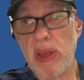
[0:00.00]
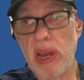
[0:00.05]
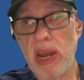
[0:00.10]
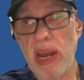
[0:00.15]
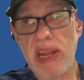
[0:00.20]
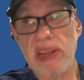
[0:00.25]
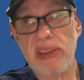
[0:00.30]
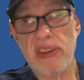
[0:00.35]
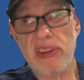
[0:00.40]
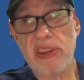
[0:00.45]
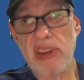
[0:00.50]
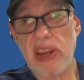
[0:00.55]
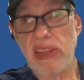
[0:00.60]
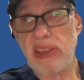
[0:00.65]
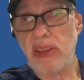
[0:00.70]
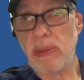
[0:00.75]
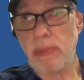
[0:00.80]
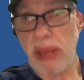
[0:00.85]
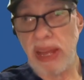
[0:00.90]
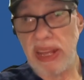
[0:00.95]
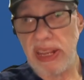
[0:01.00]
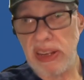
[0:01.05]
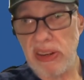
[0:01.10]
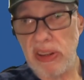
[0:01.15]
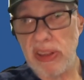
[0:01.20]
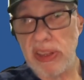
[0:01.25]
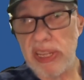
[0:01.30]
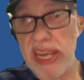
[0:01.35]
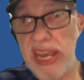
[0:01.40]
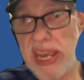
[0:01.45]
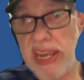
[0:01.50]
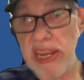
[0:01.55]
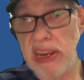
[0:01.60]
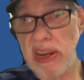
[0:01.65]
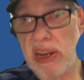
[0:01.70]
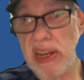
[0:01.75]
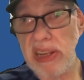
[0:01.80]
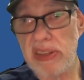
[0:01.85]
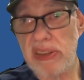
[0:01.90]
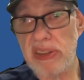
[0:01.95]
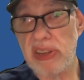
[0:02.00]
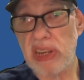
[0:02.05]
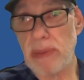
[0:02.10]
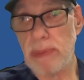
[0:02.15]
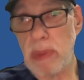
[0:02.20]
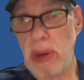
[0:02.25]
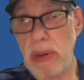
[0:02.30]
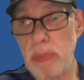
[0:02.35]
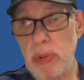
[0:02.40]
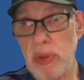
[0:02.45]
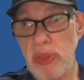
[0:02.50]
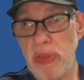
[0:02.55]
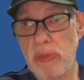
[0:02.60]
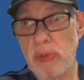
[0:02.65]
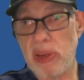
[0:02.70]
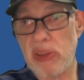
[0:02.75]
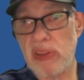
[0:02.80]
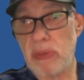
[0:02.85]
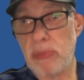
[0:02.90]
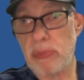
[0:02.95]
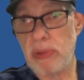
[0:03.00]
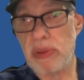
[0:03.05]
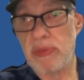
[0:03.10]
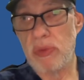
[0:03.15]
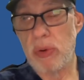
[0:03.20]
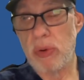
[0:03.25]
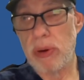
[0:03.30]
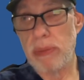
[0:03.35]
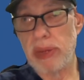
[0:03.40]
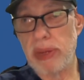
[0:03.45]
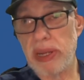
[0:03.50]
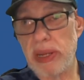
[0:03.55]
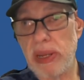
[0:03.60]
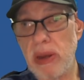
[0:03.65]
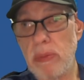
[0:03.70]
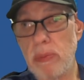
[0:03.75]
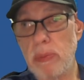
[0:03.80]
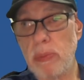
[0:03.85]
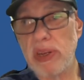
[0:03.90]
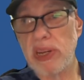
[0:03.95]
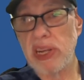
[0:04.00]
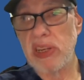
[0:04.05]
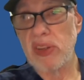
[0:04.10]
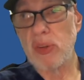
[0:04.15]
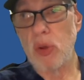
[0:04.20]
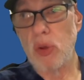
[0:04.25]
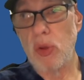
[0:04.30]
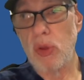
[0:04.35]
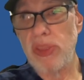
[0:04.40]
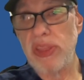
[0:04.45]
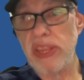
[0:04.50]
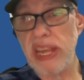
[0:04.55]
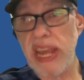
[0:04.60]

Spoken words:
I did not depend on the AI to come up with the recipe for me, but I told the